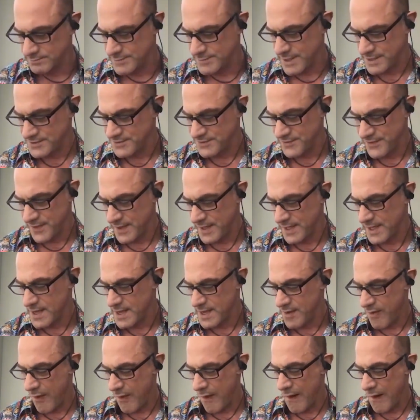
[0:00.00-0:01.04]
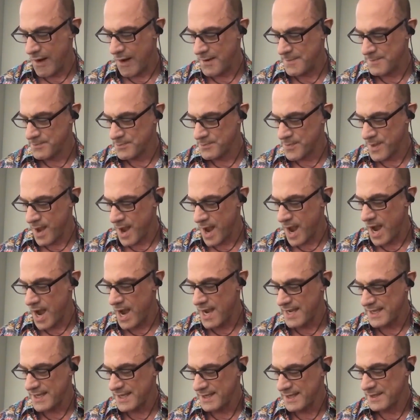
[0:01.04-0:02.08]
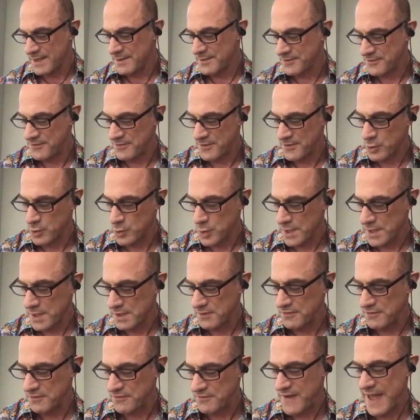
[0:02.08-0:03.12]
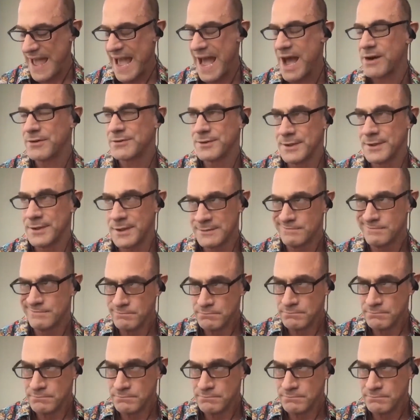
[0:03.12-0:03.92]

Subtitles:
That's funny. I quickly found